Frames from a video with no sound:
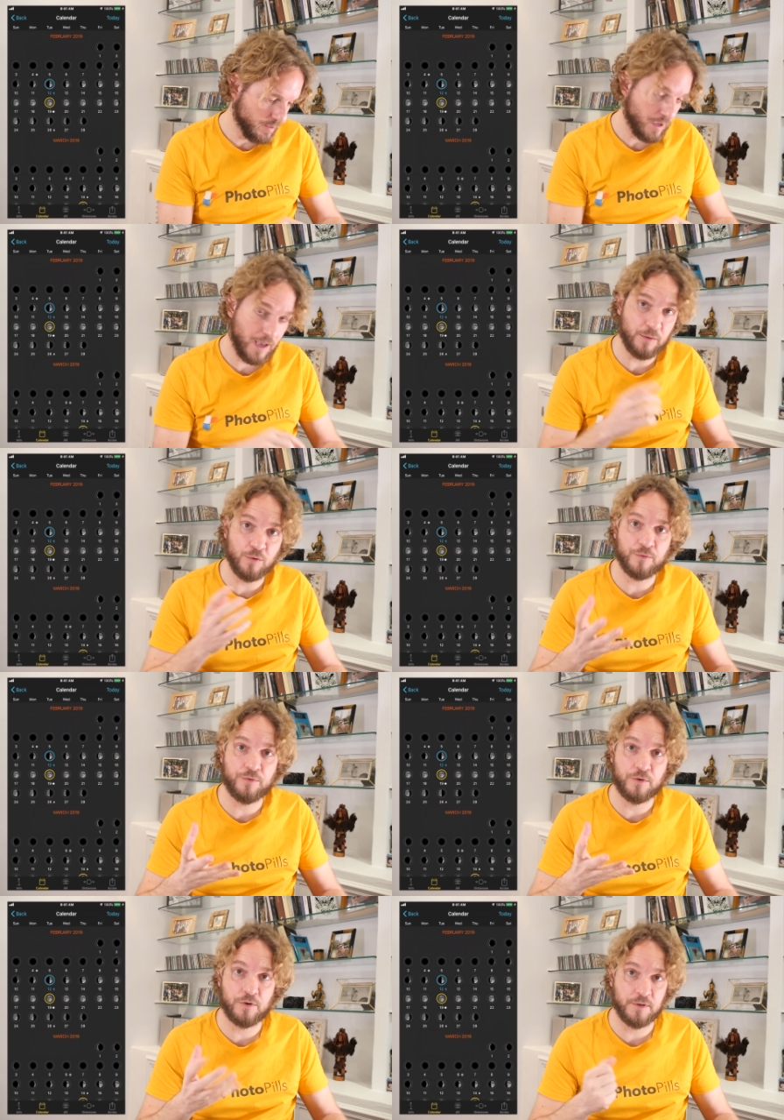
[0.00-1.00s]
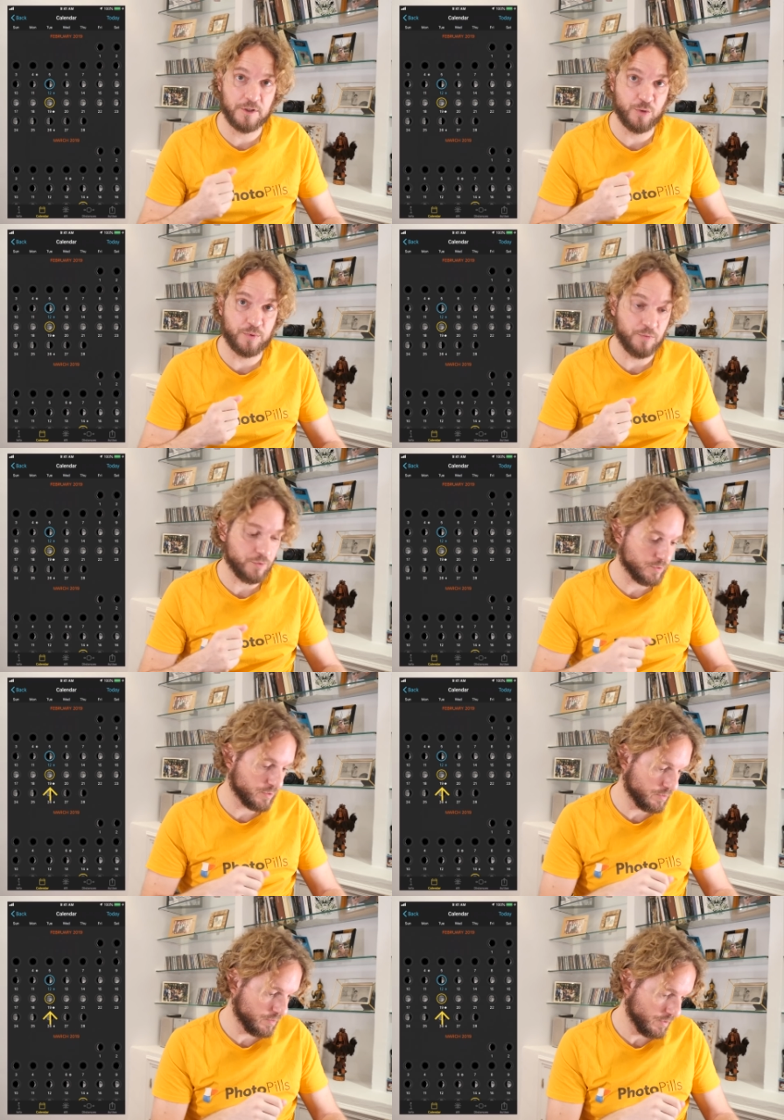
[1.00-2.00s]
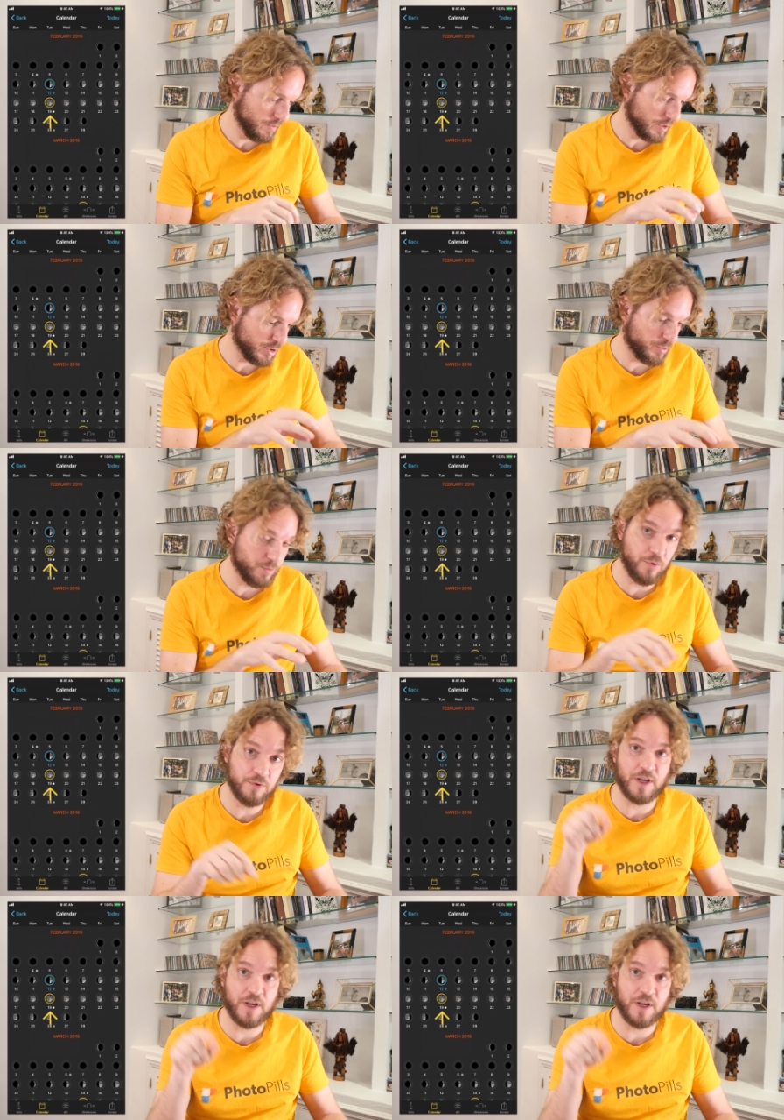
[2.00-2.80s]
and look for the supermoons. The supermoons